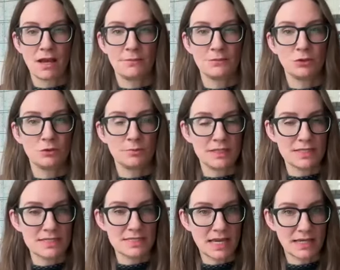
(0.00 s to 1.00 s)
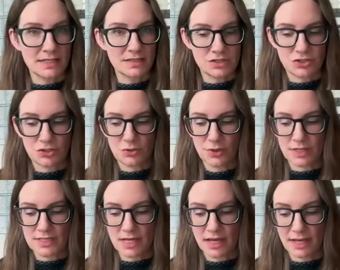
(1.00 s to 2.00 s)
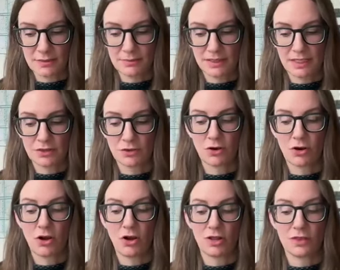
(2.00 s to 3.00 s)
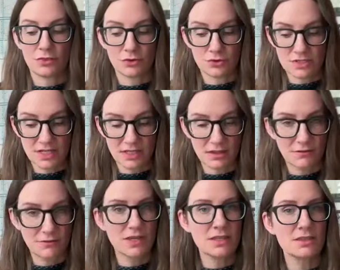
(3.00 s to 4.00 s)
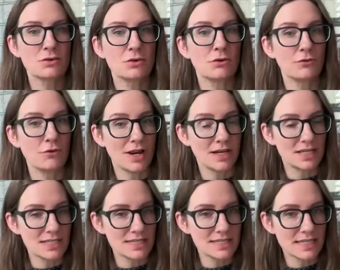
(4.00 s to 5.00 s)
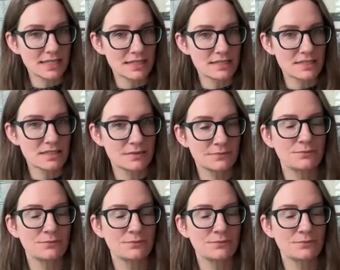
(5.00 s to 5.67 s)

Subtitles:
You'll be assigned to a time either on Thursday the 5th or Friday the 6th.